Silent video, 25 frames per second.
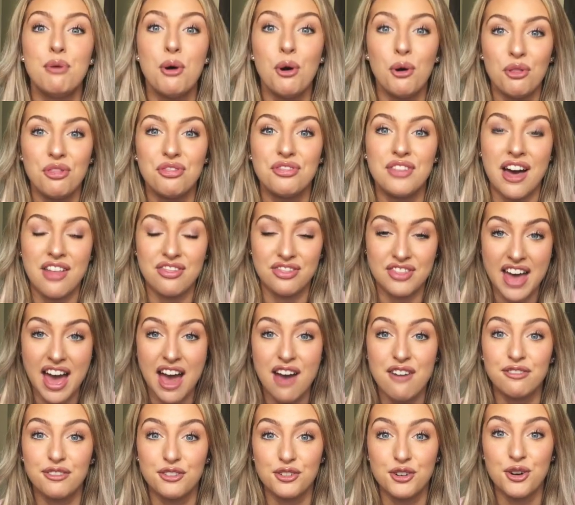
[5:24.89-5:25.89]
put that
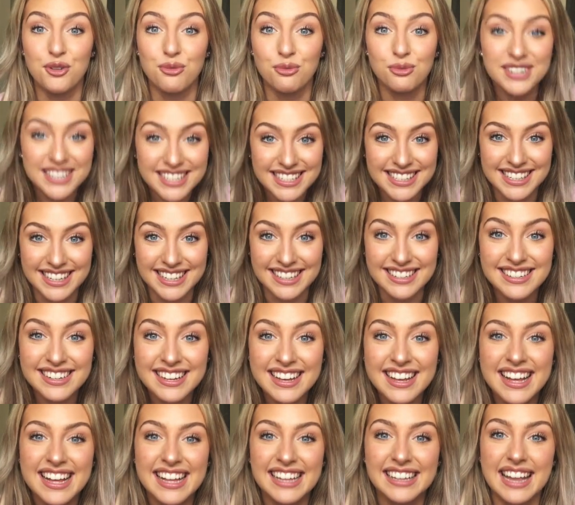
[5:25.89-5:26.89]
there for a reason.
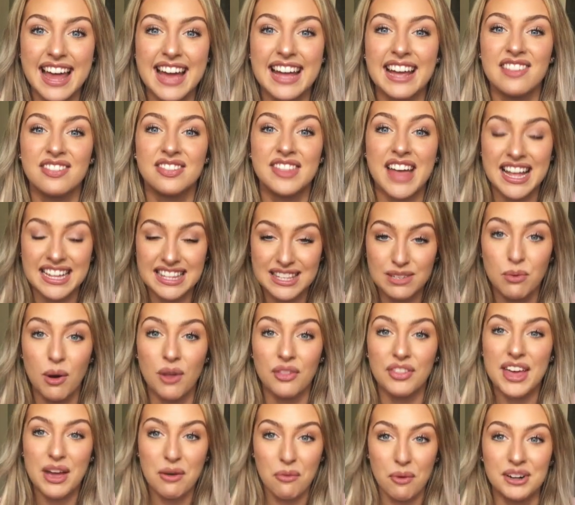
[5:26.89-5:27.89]
Like, that's
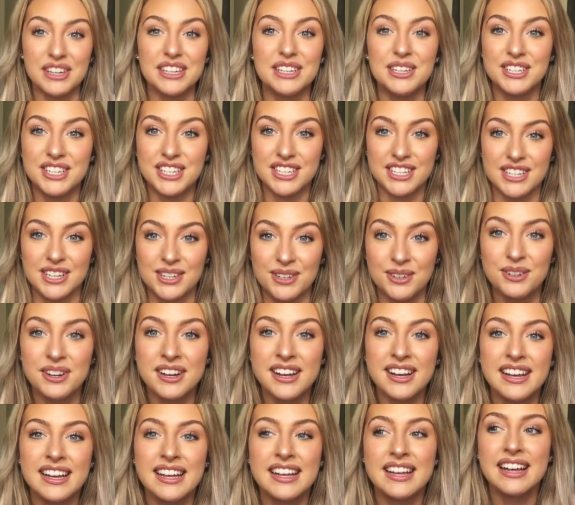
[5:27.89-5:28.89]
what they want you to do.
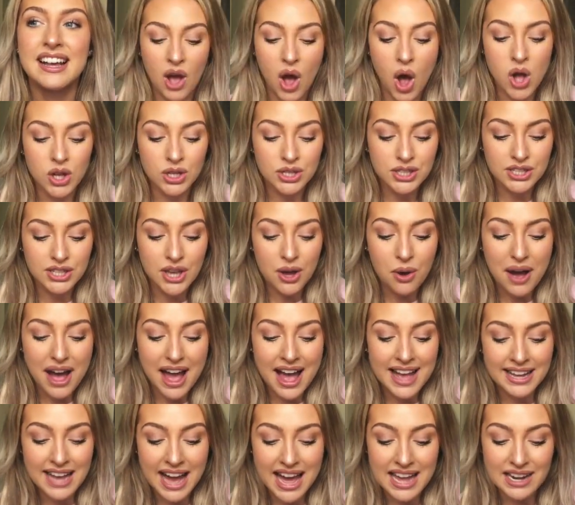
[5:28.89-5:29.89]
Also,
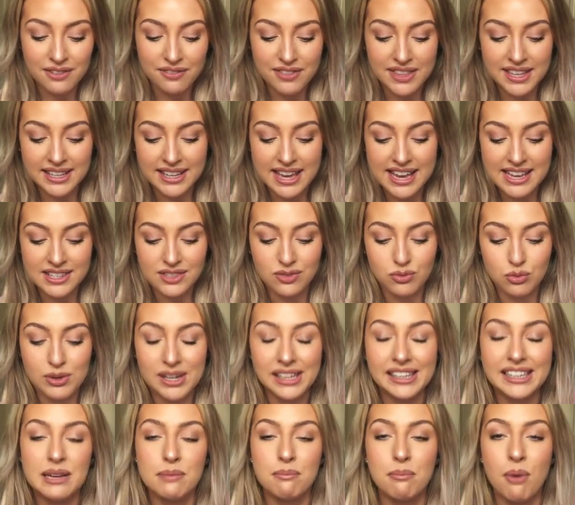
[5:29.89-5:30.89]
I kind of think it's
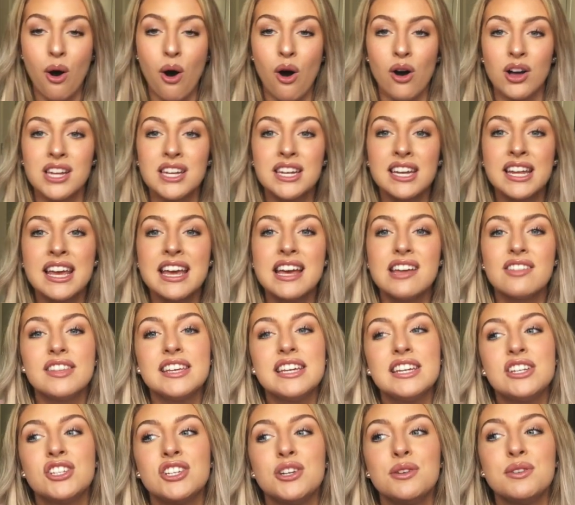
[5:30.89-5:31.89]
really important that
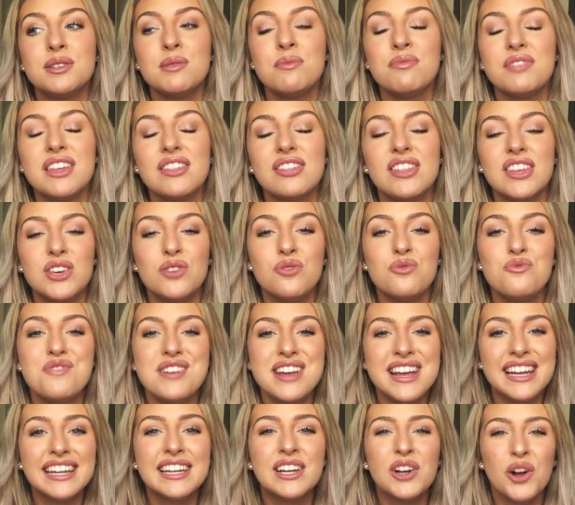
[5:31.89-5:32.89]
you choose something that you're
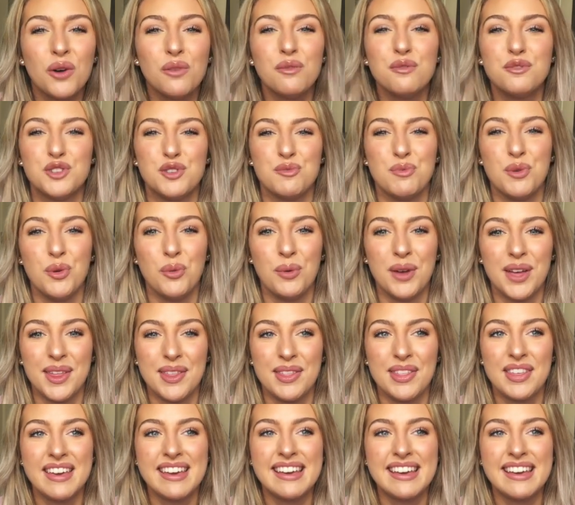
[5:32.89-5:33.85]
really comfortable with.